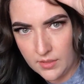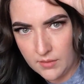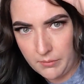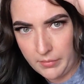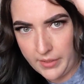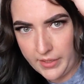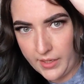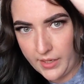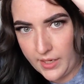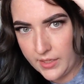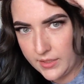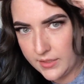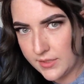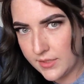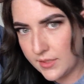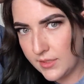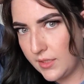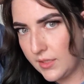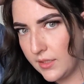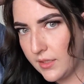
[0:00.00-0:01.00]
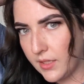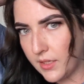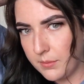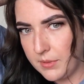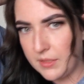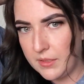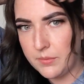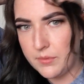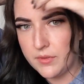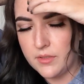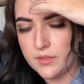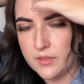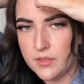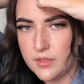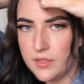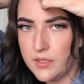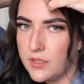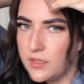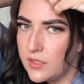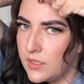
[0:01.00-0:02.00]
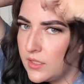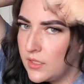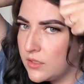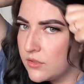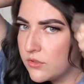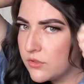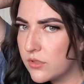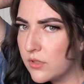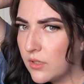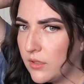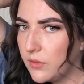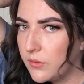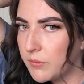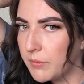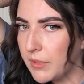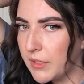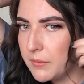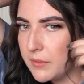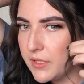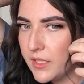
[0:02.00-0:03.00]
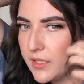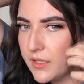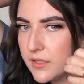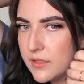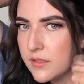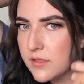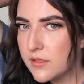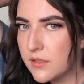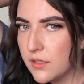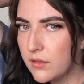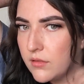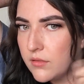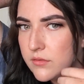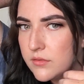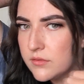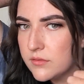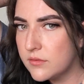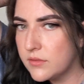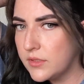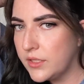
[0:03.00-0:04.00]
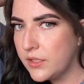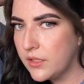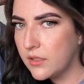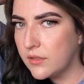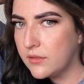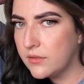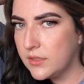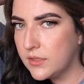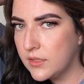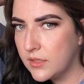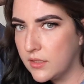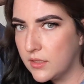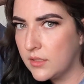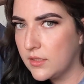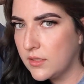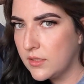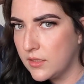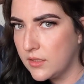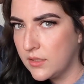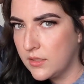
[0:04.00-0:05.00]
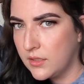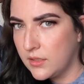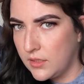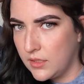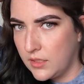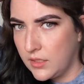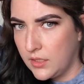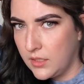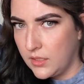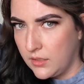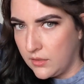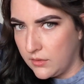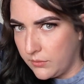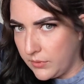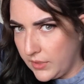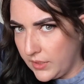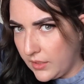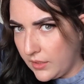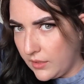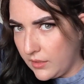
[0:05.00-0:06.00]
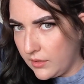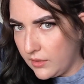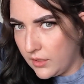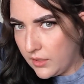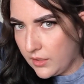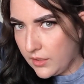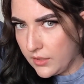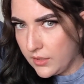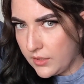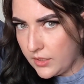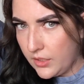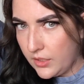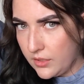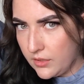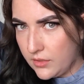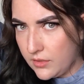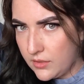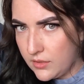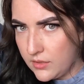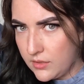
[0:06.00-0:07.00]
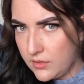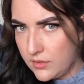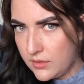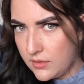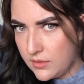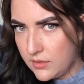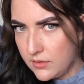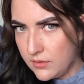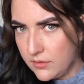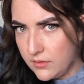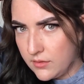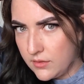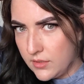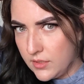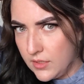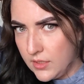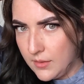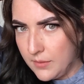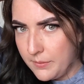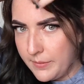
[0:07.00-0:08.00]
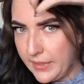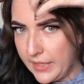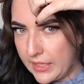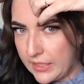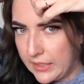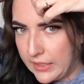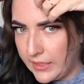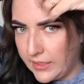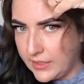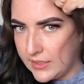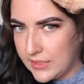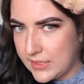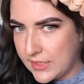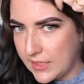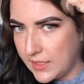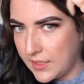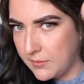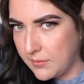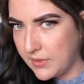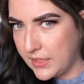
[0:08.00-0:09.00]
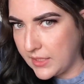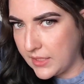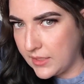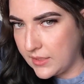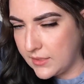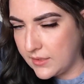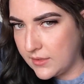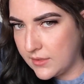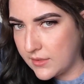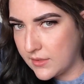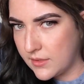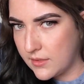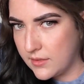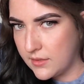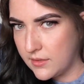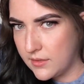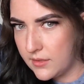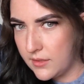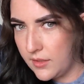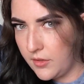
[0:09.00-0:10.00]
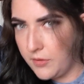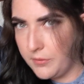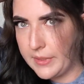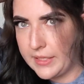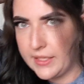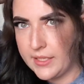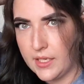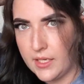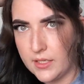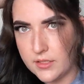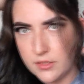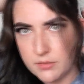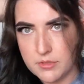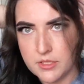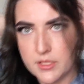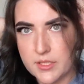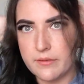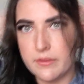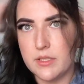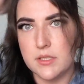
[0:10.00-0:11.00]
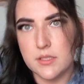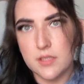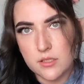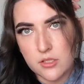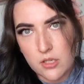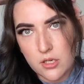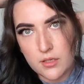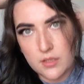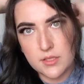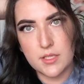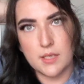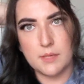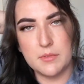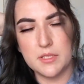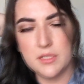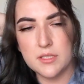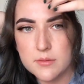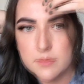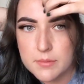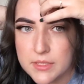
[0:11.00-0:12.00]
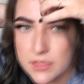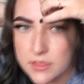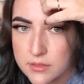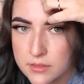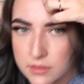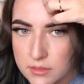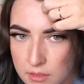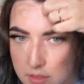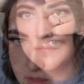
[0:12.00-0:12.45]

But honestly, a lot of people struggle with baby hairs, so, you know, we all are battling the same things. Oh my gosh, I'm just having such a hard time with this piece.